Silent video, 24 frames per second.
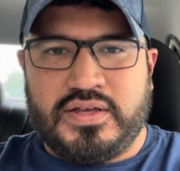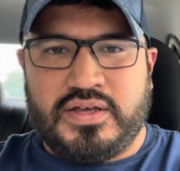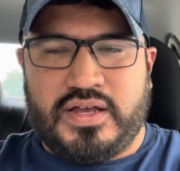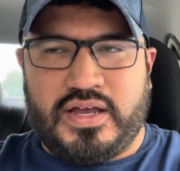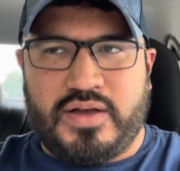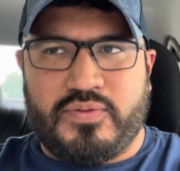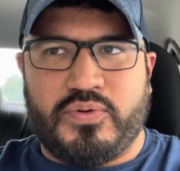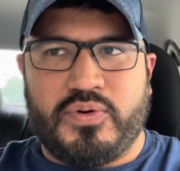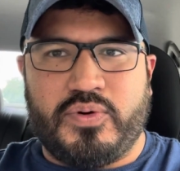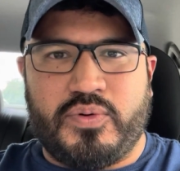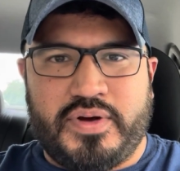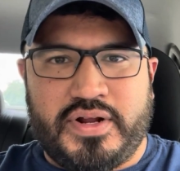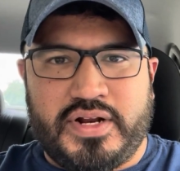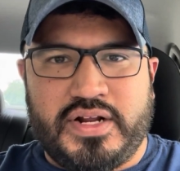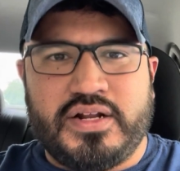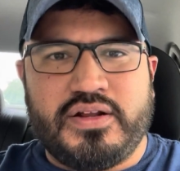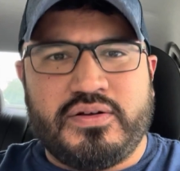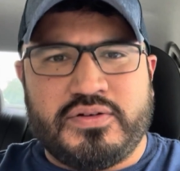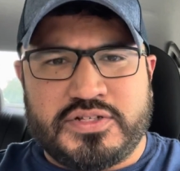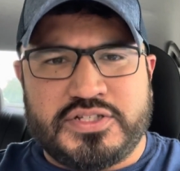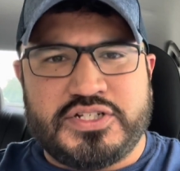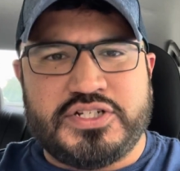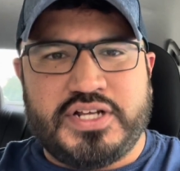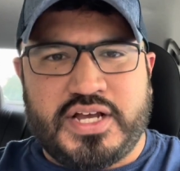and we were in, it
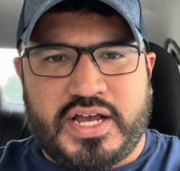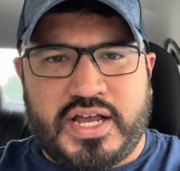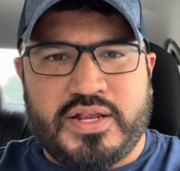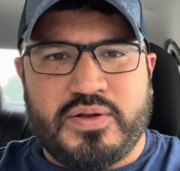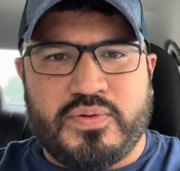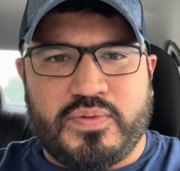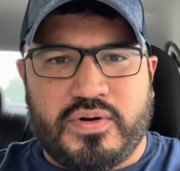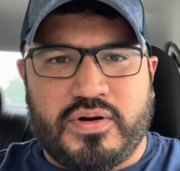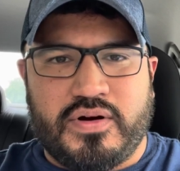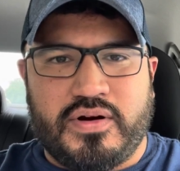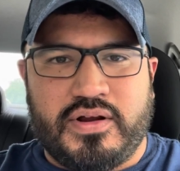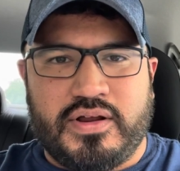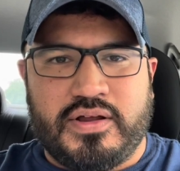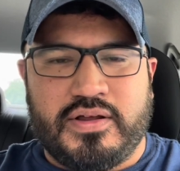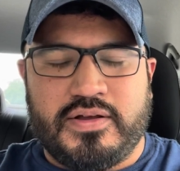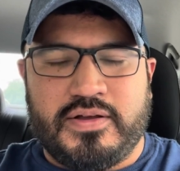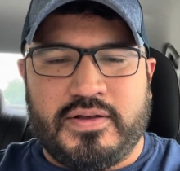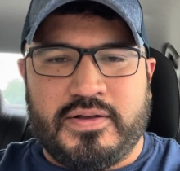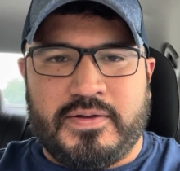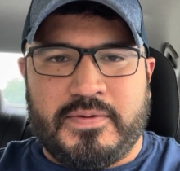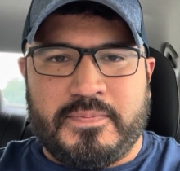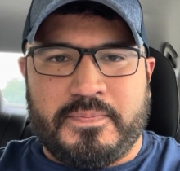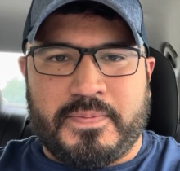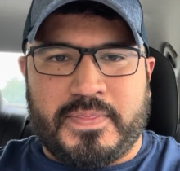was January,
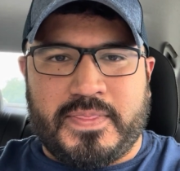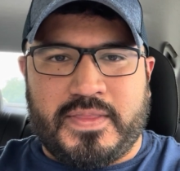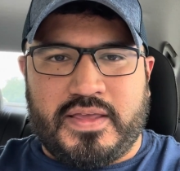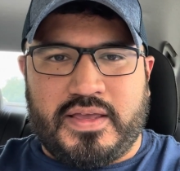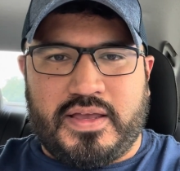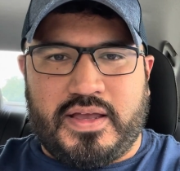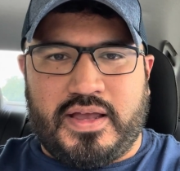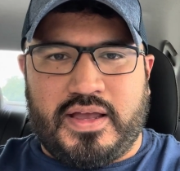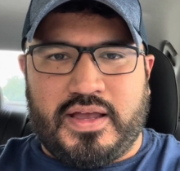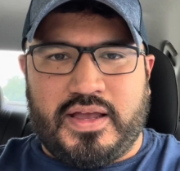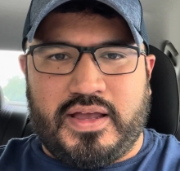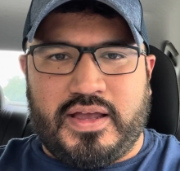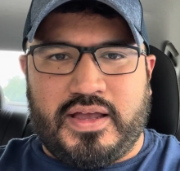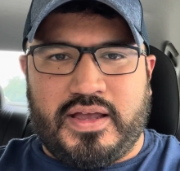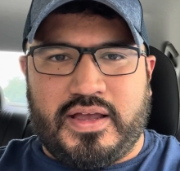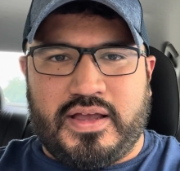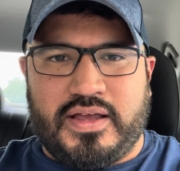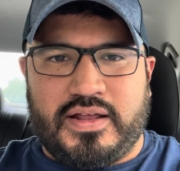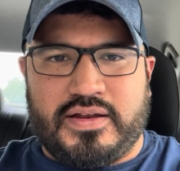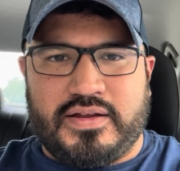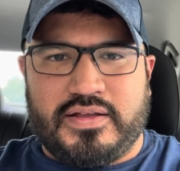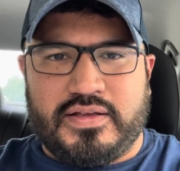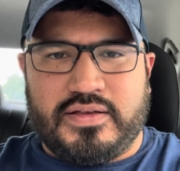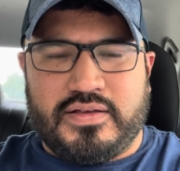
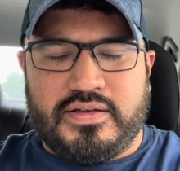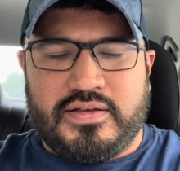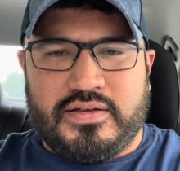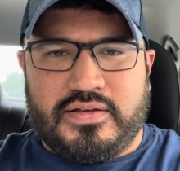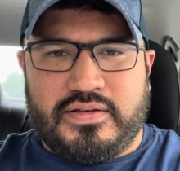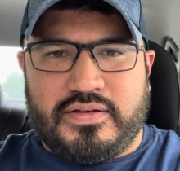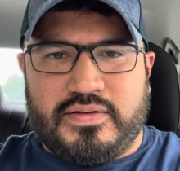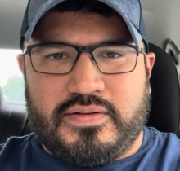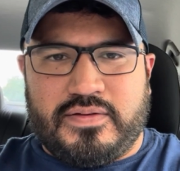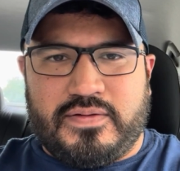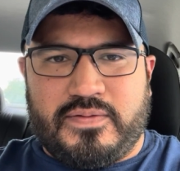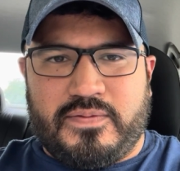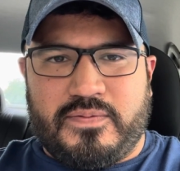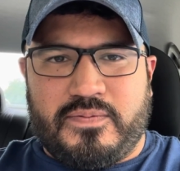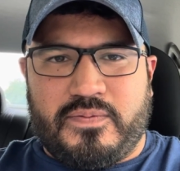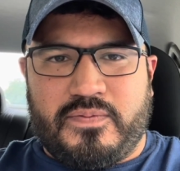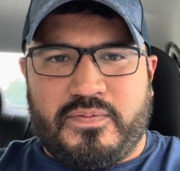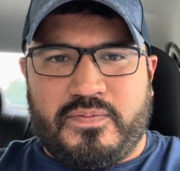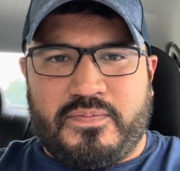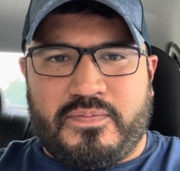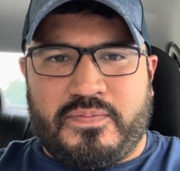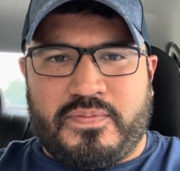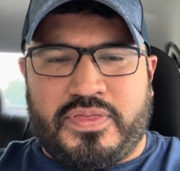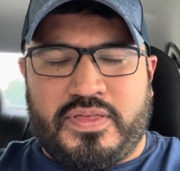and
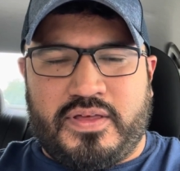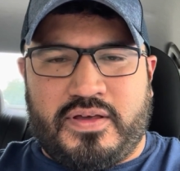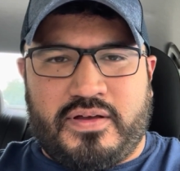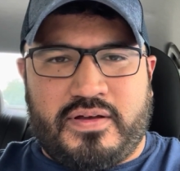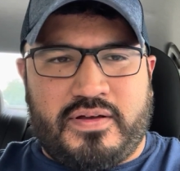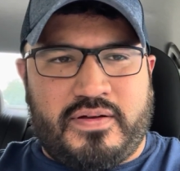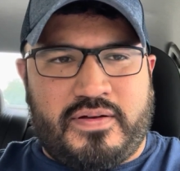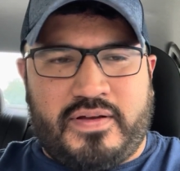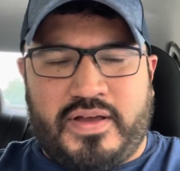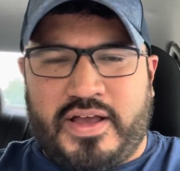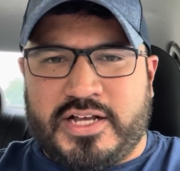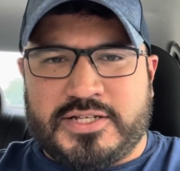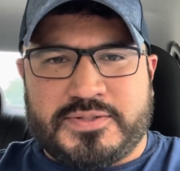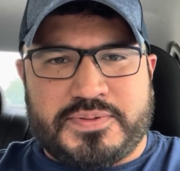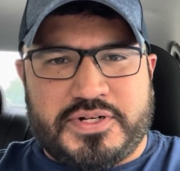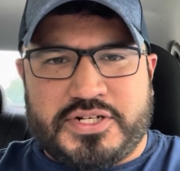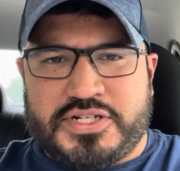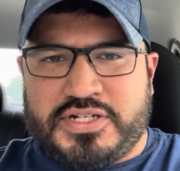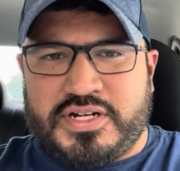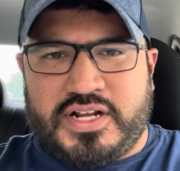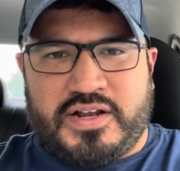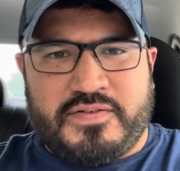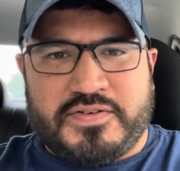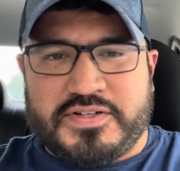the
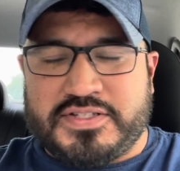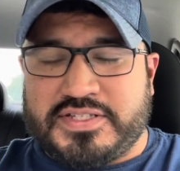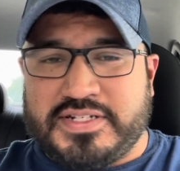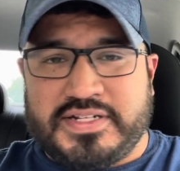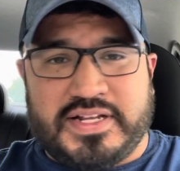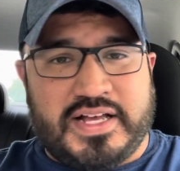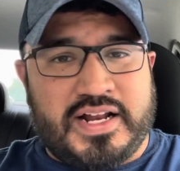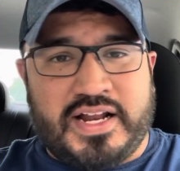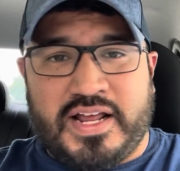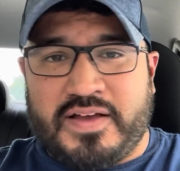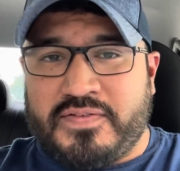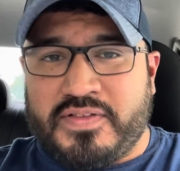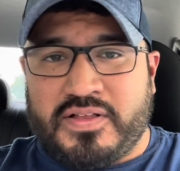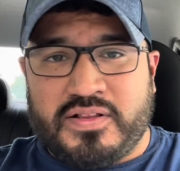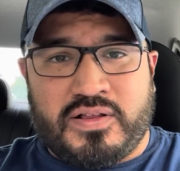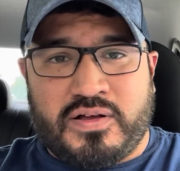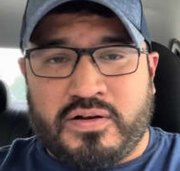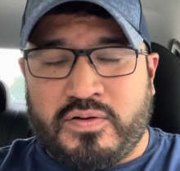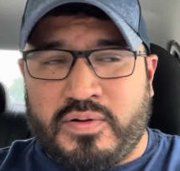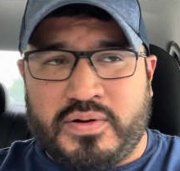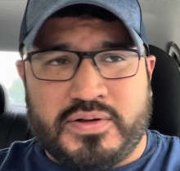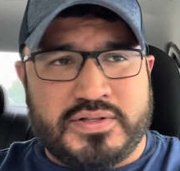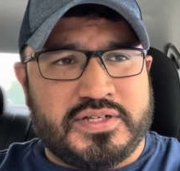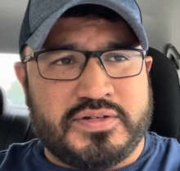Expedition Everest did not have that
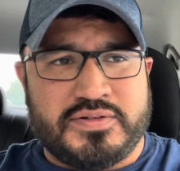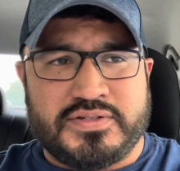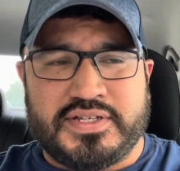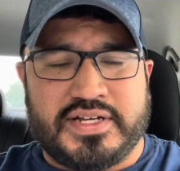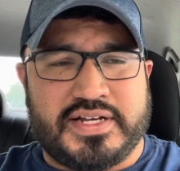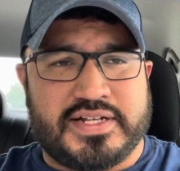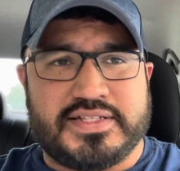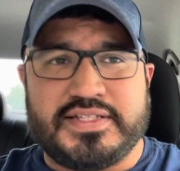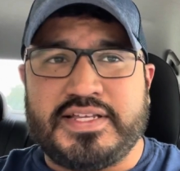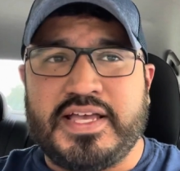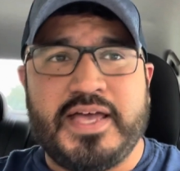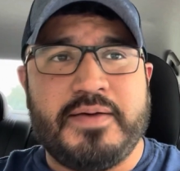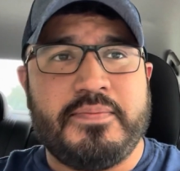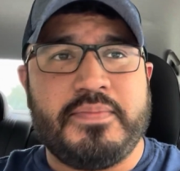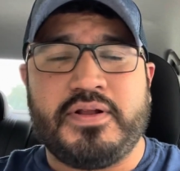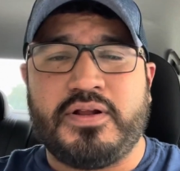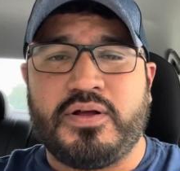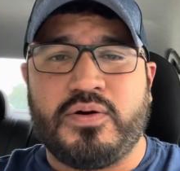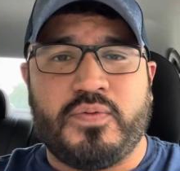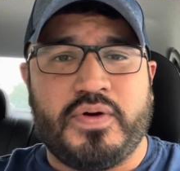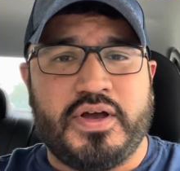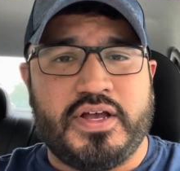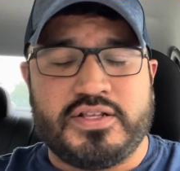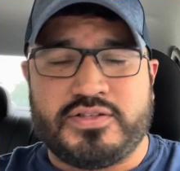long wait. I think it was like a
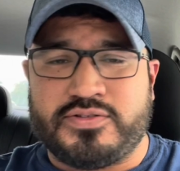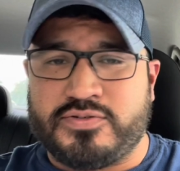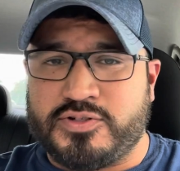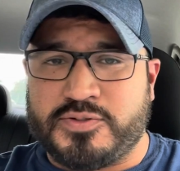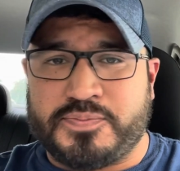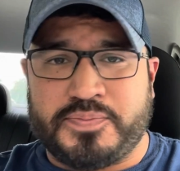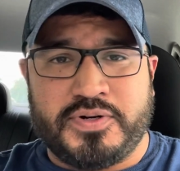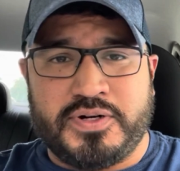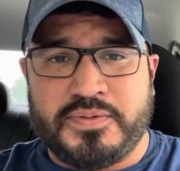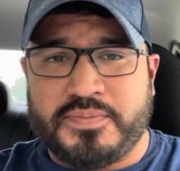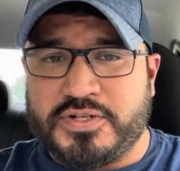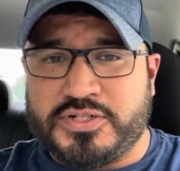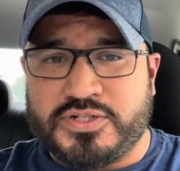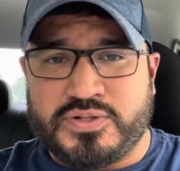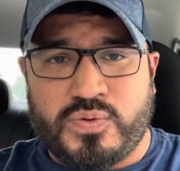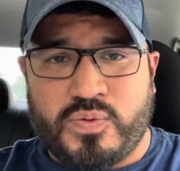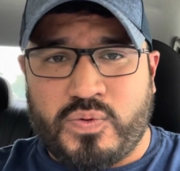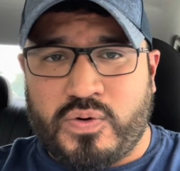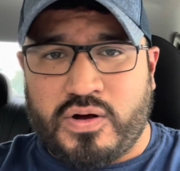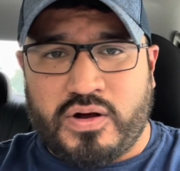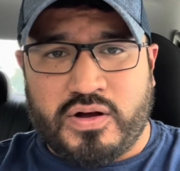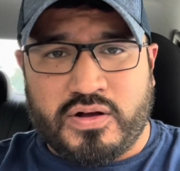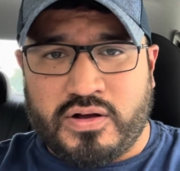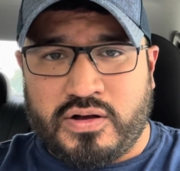10-minute wait, so it was pretty much a
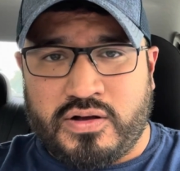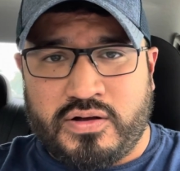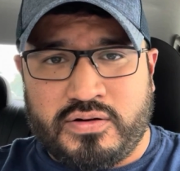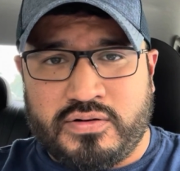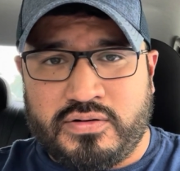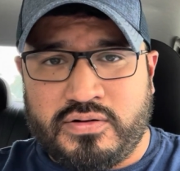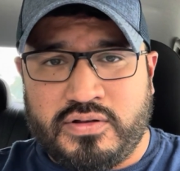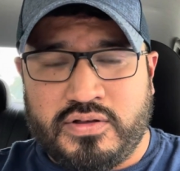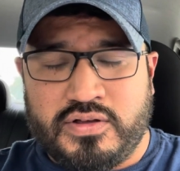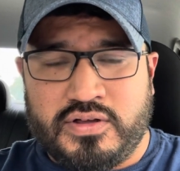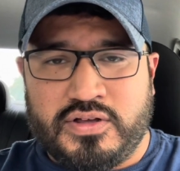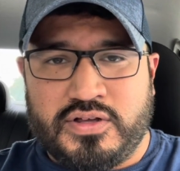walk on.